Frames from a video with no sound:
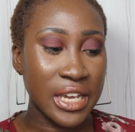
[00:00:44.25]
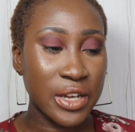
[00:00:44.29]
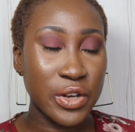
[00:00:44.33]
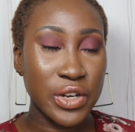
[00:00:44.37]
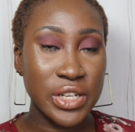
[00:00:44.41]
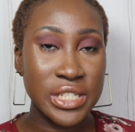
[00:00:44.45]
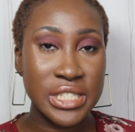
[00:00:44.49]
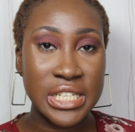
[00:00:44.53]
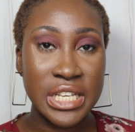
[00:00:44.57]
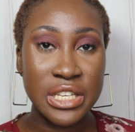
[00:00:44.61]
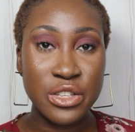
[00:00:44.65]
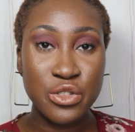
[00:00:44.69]
It
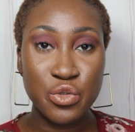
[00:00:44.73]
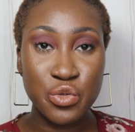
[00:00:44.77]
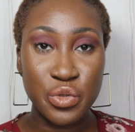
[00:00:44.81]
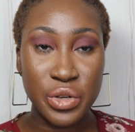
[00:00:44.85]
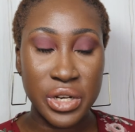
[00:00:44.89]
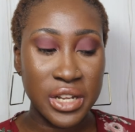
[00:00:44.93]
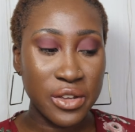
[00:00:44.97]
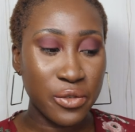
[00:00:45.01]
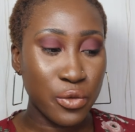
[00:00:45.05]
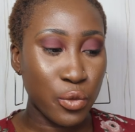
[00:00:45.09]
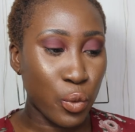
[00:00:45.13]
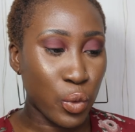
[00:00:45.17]
contains
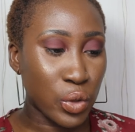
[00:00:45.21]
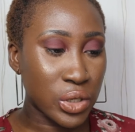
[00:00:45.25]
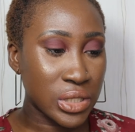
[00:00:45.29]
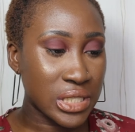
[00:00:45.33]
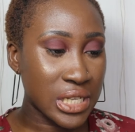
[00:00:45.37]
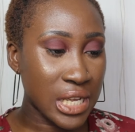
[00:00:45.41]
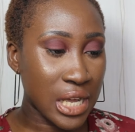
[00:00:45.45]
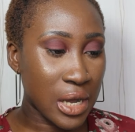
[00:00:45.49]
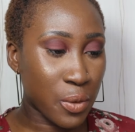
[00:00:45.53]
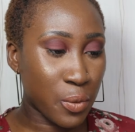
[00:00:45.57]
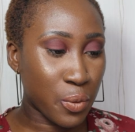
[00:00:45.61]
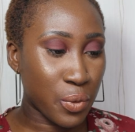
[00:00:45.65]
relief
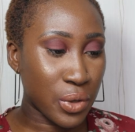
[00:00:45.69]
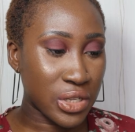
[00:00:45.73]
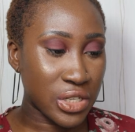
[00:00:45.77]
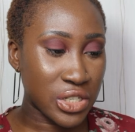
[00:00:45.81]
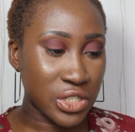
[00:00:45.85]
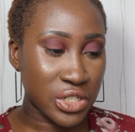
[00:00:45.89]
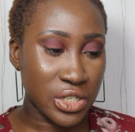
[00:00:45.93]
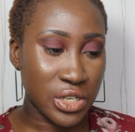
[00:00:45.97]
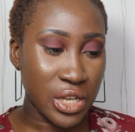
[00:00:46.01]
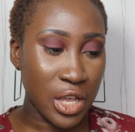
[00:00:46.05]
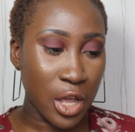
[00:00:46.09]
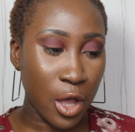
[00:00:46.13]
water,
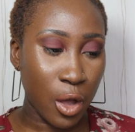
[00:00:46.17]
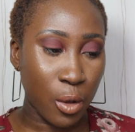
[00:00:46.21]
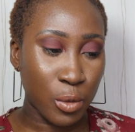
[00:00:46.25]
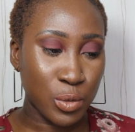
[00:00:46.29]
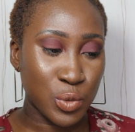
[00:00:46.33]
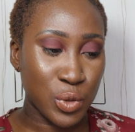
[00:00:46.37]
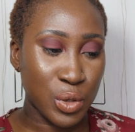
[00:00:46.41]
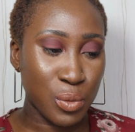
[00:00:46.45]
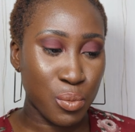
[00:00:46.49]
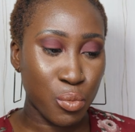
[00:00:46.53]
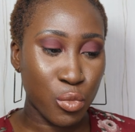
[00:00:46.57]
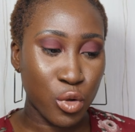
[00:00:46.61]
which
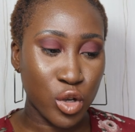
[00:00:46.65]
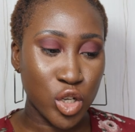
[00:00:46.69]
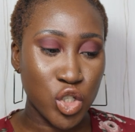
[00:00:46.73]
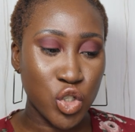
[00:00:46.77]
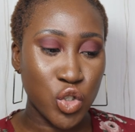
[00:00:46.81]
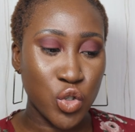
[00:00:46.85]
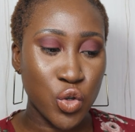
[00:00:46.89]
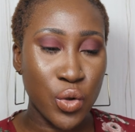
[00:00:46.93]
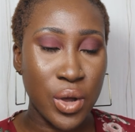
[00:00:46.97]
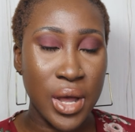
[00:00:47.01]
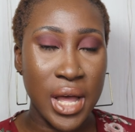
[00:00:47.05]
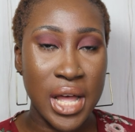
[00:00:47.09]
helps with
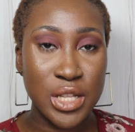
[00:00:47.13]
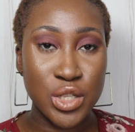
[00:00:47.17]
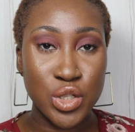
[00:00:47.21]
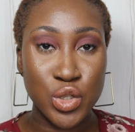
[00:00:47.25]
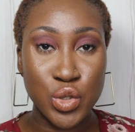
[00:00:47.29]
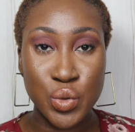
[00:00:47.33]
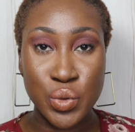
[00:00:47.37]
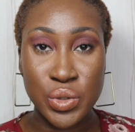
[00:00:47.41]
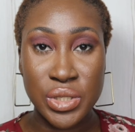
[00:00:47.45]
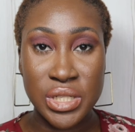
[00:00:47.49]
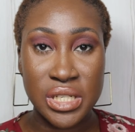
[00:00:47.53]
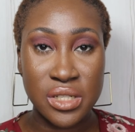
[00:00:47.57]
moisture and
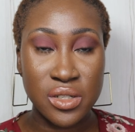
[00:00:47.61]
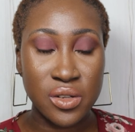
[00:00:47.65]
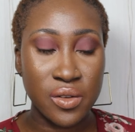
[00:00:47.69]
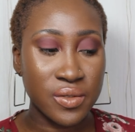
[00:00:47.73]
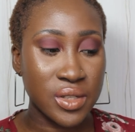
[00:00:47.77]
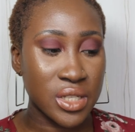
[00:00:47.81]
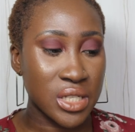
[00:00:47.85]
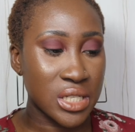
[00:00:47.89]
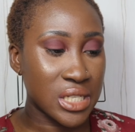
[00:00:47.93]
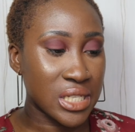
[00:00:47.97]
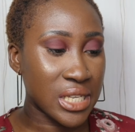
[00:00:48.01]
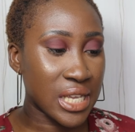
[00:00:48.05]
soothing
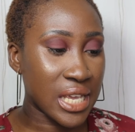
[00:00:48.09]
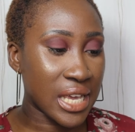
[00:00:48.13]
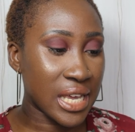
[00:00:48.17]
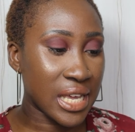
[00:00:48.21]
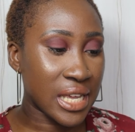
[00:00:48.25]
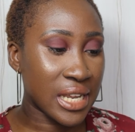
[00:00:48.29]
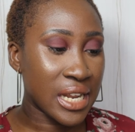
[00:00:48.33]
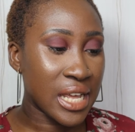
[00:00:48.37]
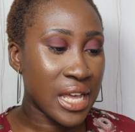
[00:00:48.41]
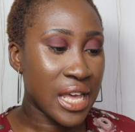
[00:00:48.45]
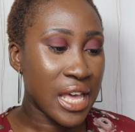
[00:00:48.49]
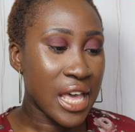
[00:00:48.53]
of the
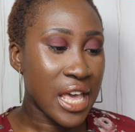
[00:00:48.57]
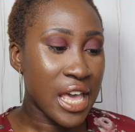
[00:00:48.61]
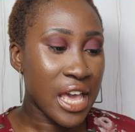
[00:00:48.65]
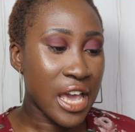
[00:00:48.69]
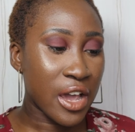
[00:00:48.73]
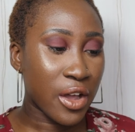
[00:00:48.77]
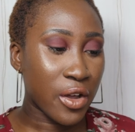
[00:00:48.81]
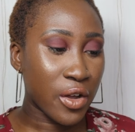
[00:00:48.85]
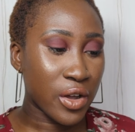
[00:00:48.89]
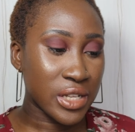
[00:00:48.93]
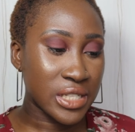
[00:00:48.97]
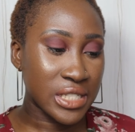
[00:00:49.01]
skin.
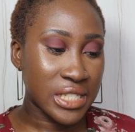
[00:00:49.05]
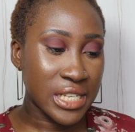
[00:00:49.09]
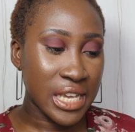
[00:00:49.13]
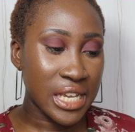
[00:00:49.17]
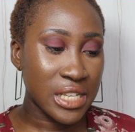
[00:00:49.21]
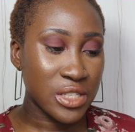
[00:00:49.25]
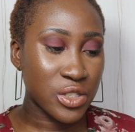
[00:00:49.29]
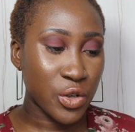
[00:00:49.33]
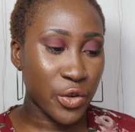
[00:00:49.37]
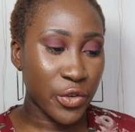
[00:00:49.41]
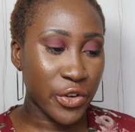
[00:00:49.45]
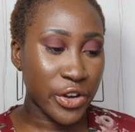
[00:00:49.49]
It
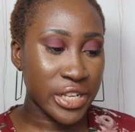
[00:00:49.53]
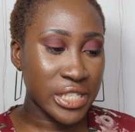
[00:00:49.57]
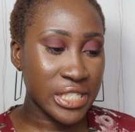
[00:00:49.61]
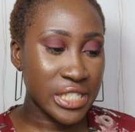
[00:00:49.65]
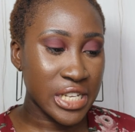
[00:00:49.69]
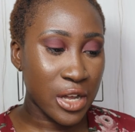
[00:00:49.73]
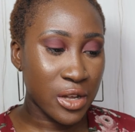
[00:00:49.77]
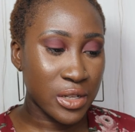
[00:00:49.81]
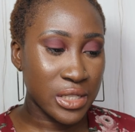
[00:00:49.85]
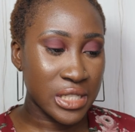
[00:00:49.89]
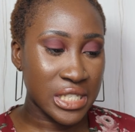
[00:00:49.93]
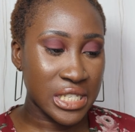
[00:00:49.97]
contains
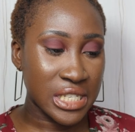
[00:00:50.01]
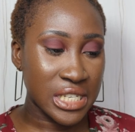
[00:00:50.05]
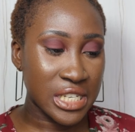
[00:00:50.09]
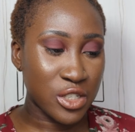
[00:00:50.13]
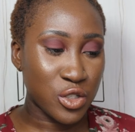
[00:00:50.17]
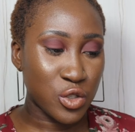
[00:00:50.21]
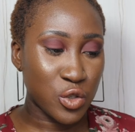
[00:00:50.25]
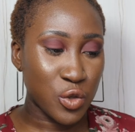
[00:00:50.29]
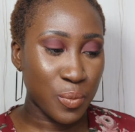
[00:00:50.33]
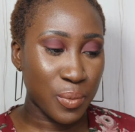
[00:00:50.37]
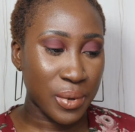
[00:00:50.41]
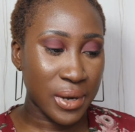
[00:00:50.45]
oriental
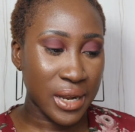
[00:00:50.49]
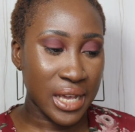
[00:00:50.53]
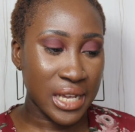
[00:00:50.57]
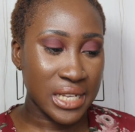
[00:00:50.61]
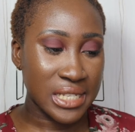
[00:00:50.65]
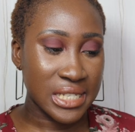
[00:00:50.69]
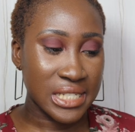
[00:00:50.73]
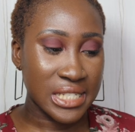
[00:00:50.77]
tea nuplex.